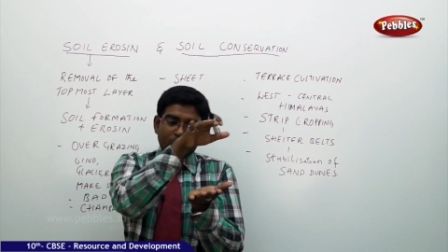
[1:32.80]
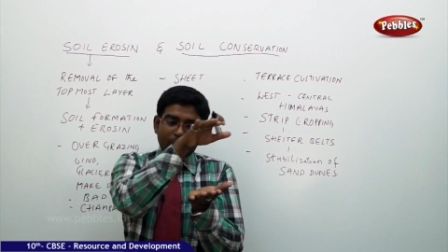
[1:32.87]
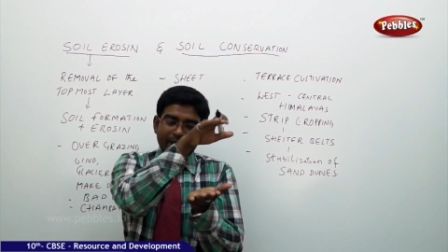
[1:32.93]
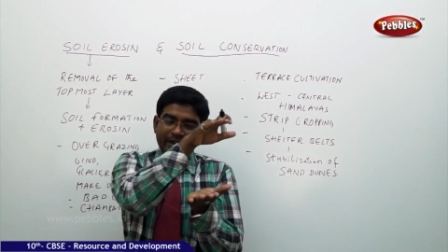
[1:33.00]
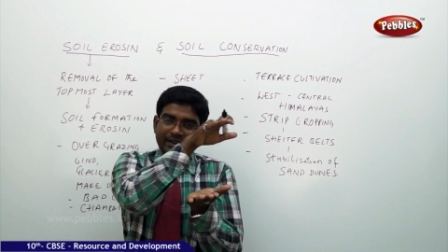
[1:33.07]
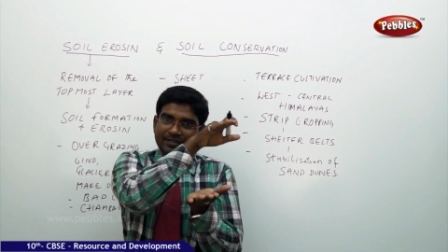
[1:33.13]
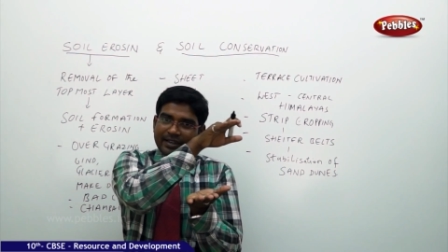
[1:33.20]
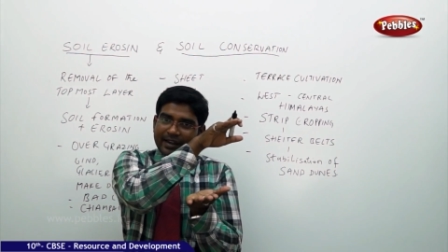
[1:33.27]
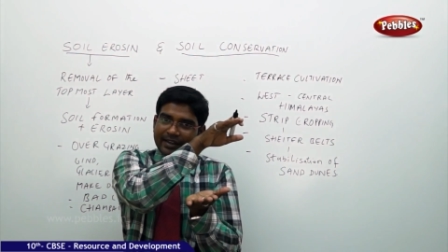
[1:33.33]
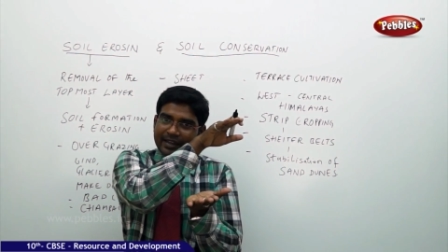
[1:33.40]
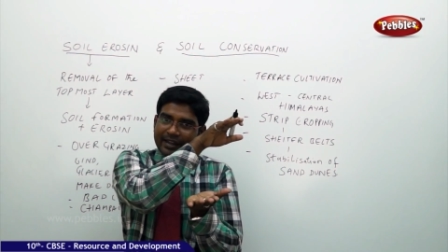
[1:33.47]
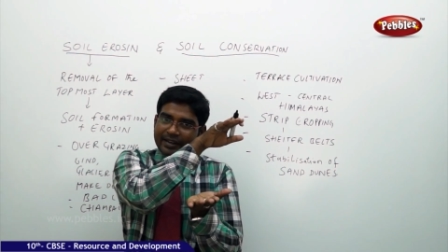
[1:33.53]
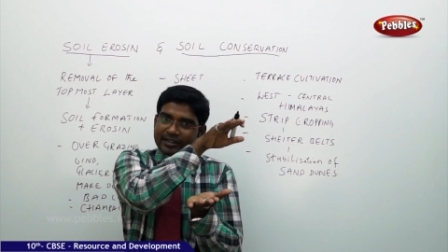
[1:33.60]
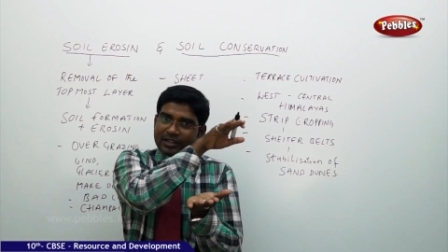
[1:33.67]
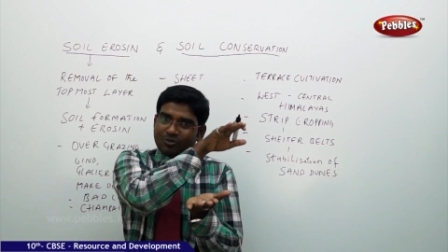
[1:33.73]
when it gets
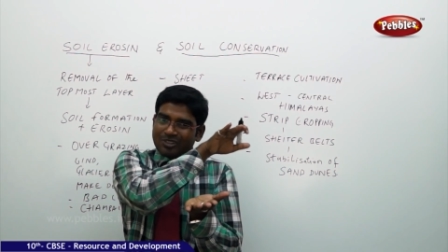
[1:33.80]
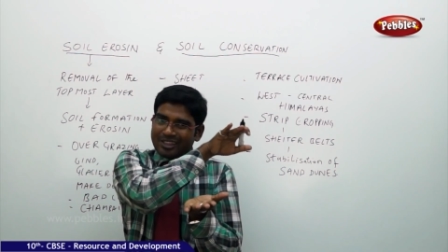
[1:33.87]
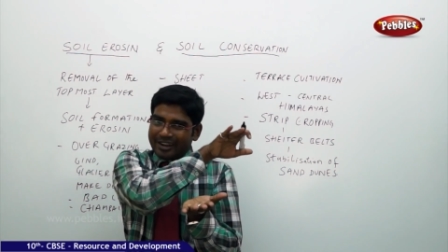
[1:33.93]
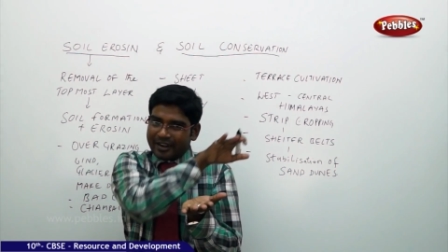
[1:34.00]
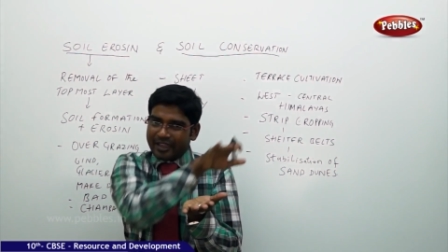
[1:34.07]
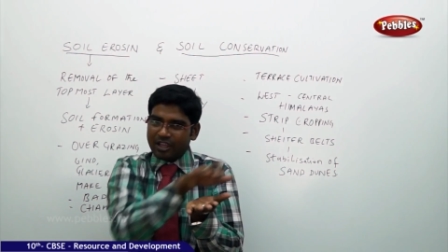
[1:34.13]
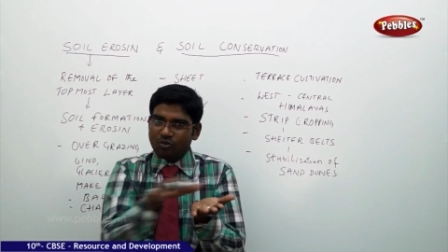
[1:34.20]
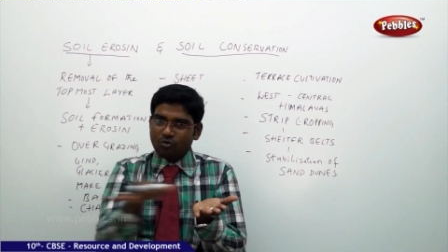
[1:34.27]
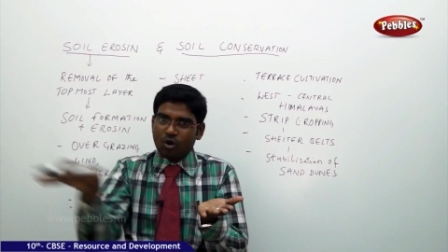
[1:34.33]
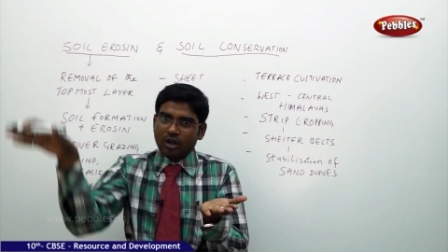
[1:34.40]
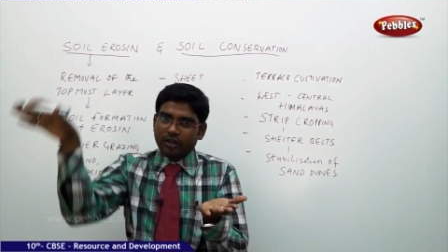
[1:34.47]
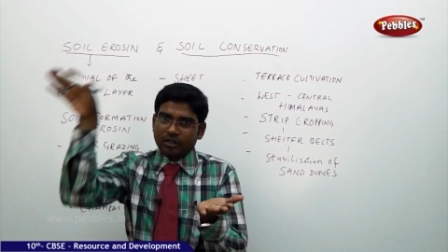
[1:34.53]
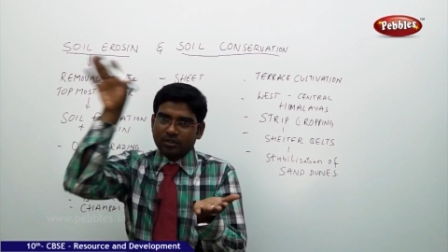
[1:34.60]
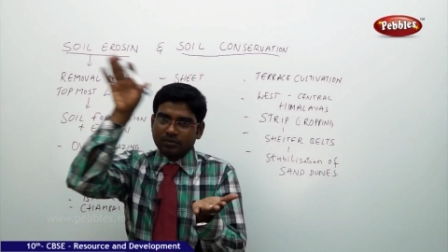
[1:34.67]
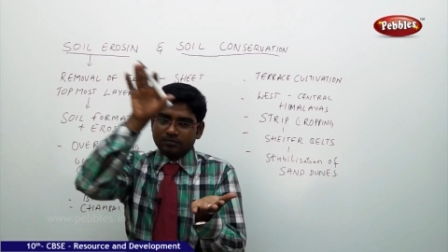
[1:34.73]
connected with the
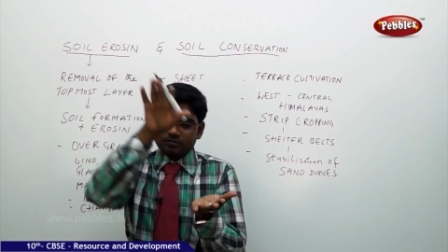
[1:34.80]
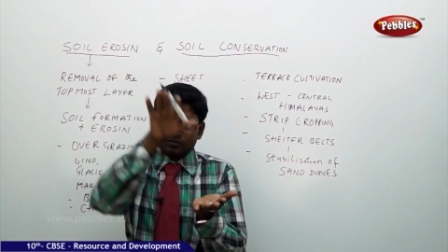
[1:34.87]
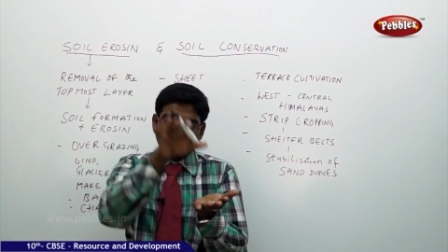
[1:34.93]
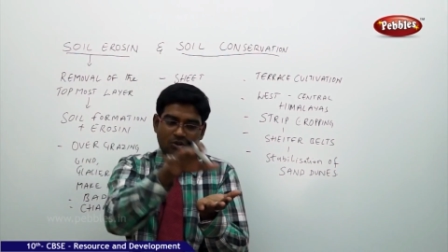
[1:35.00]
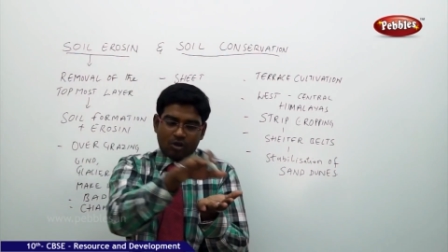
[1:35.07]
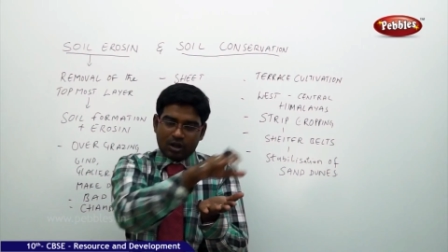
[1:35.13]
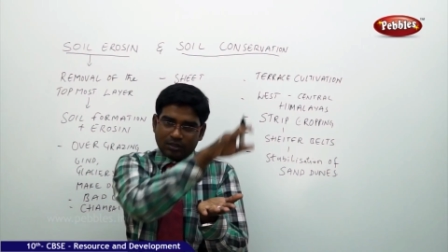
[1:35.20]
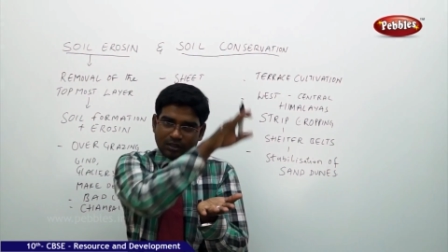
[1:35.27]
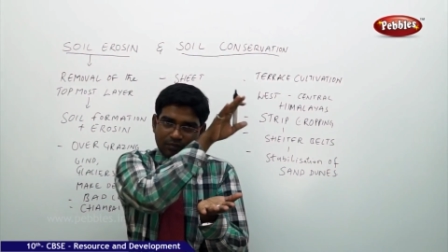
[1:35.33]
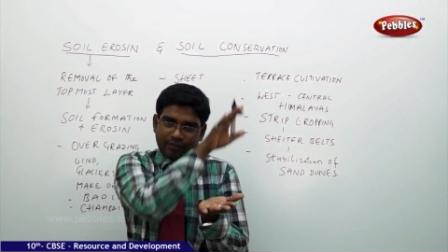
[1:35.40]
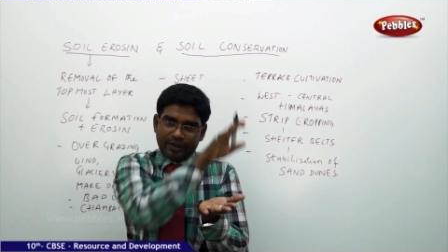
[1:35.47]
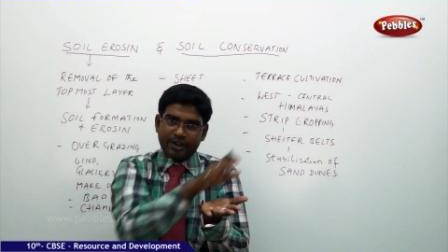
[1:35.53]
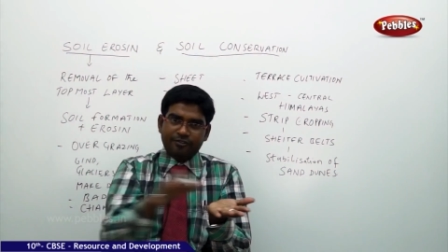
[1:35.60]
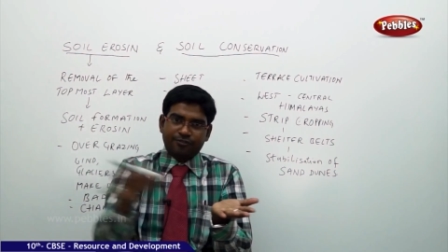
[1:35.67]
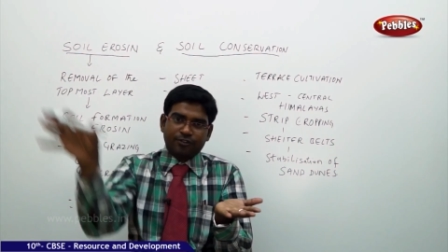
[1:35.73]
rainwater or the
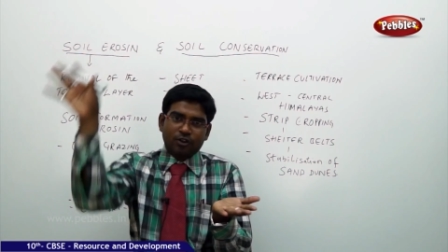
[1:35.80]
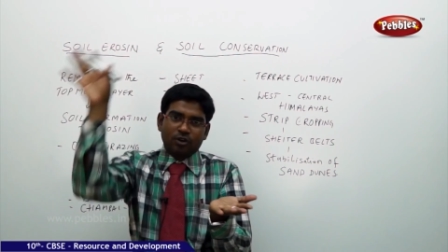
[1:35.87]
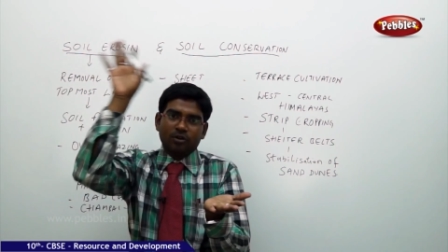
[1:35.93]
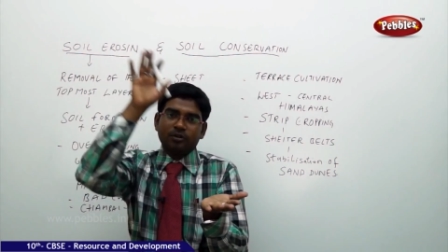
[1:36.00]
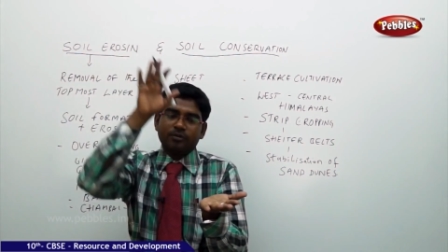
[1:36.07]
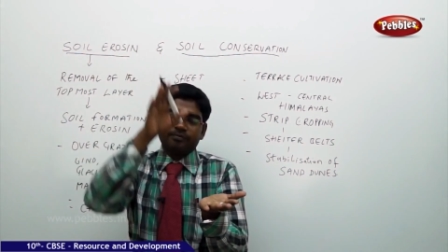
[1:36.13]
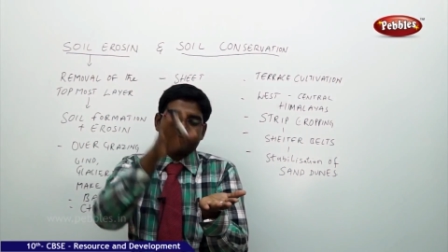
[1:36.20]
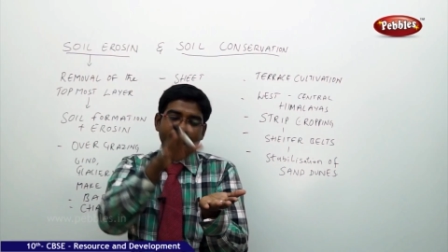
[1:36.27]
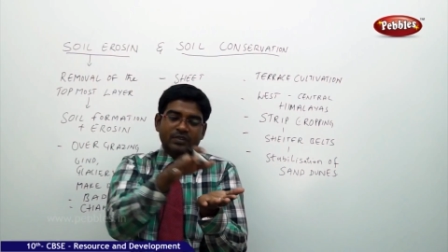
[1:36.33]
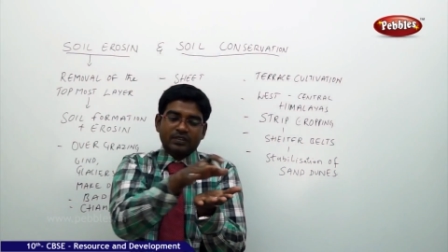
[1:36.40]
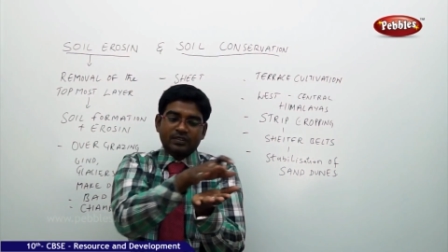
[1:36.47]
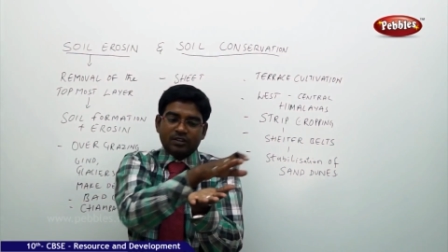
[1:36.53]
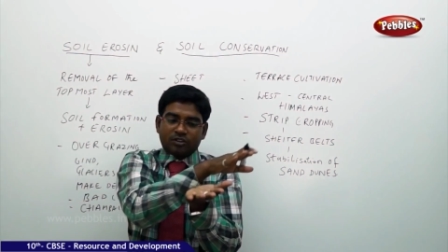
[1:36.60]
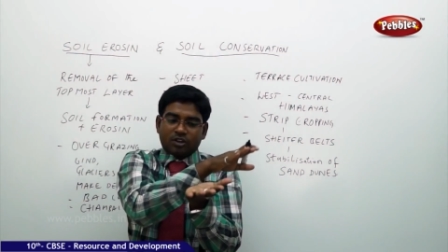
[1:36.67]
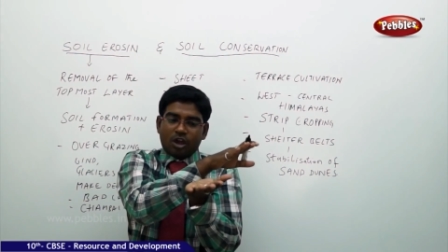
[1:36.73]
wind flow,
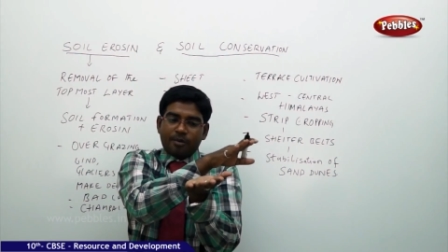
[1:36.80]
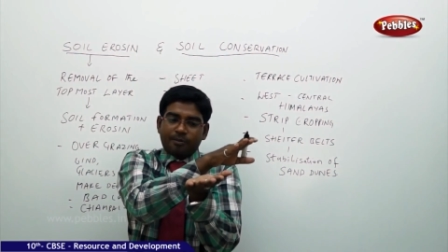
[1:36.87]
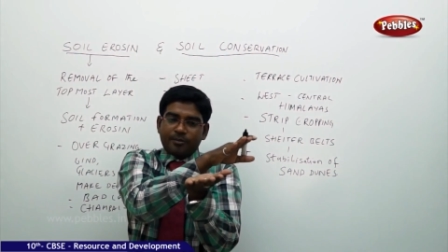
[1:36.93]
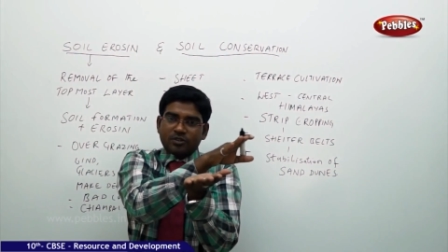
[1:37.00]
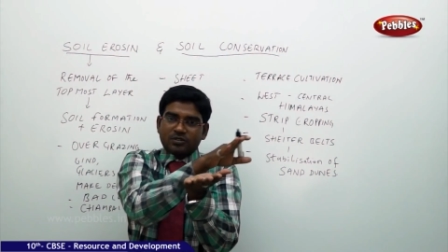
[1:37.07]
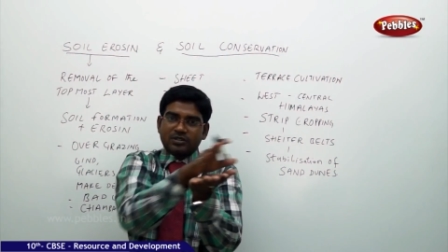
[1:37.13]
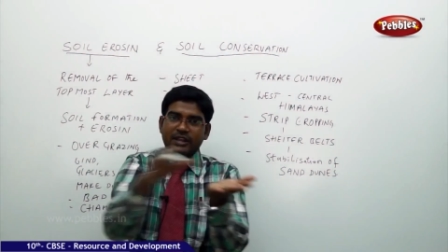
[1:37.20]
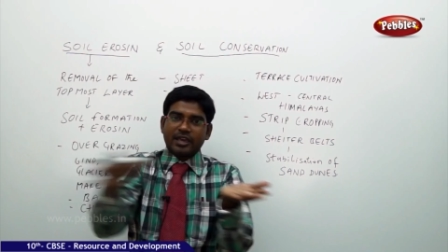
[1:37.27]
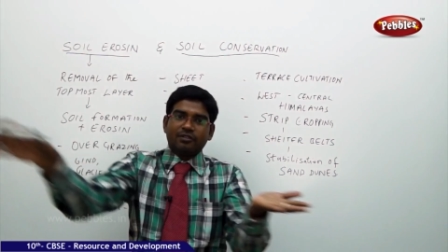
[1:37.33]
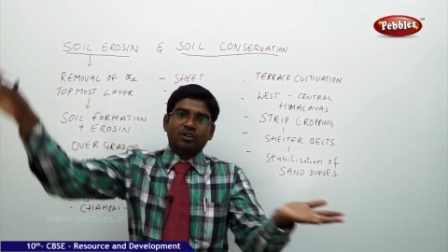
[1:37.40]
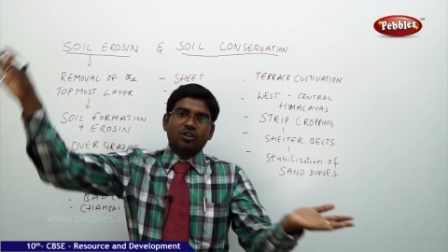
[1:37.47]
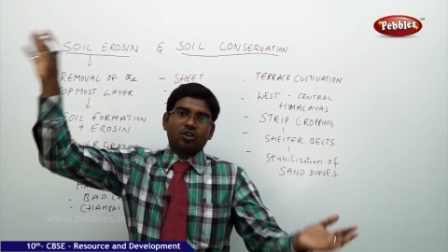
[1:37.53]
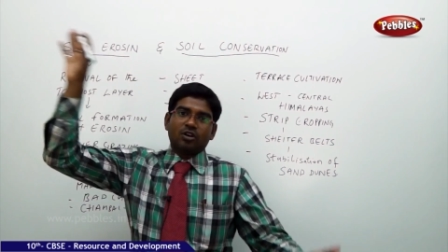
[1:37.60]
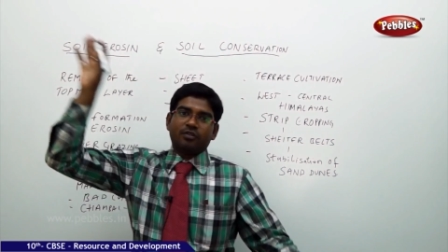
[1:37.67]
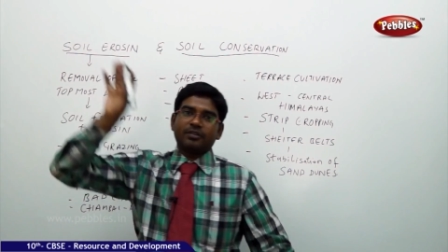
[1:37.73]
the topmost layer
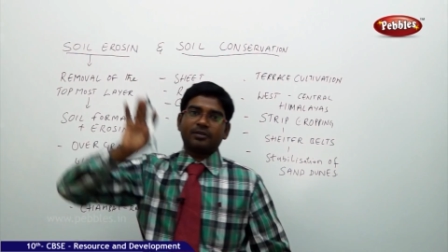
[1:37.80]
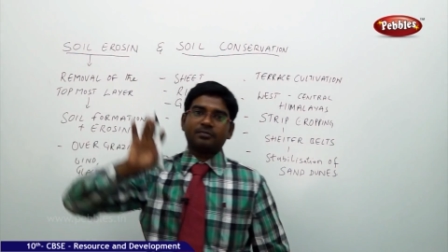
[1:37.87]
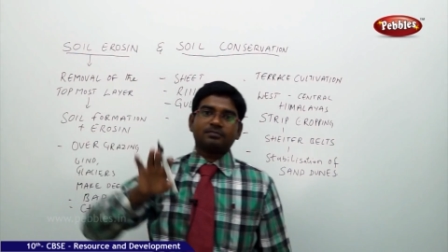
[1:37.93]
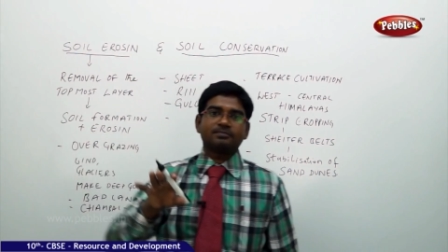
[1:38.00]
will go up.